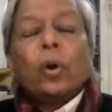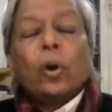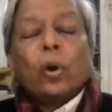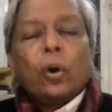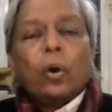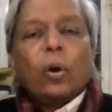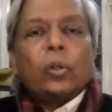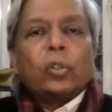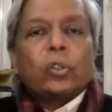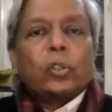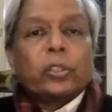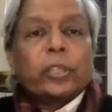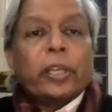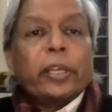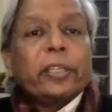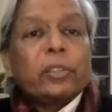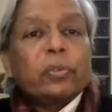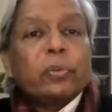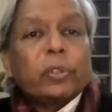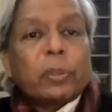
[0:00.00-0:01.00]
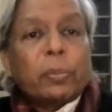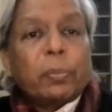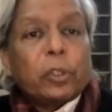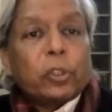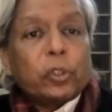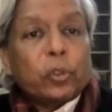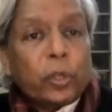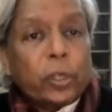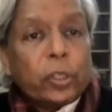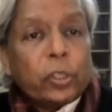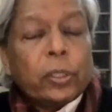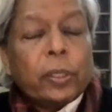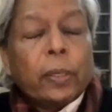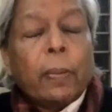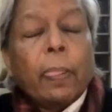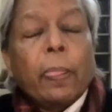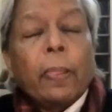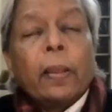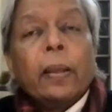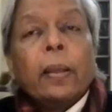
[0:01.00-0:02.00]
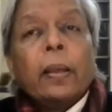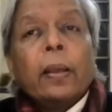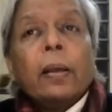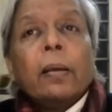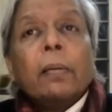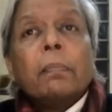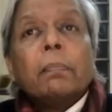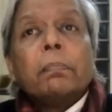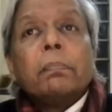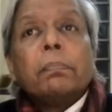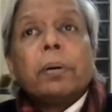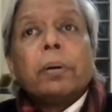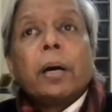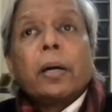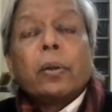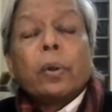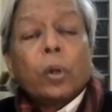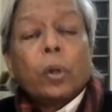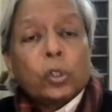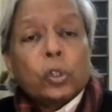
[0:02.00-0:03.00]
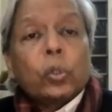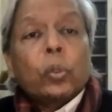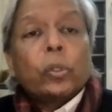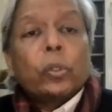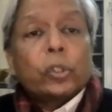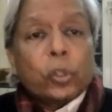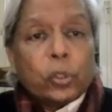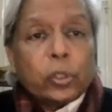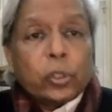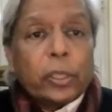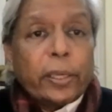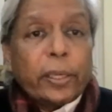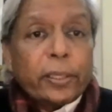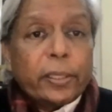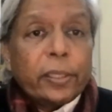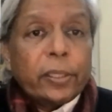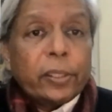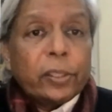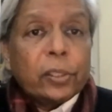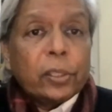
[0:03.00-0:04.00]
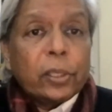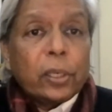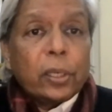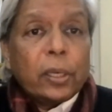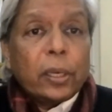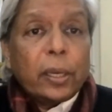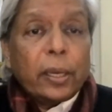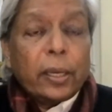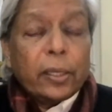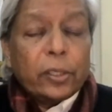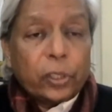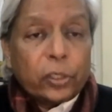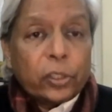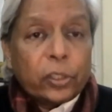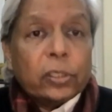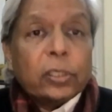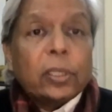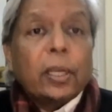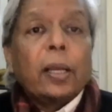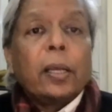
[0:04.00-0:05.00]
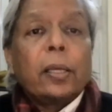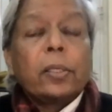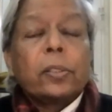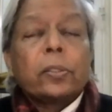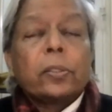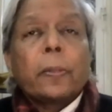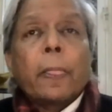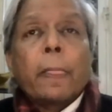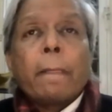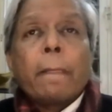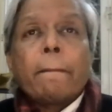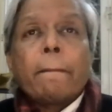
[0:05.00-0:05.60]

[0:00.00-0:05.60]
or societies which are much richer, but also in societies such as ours.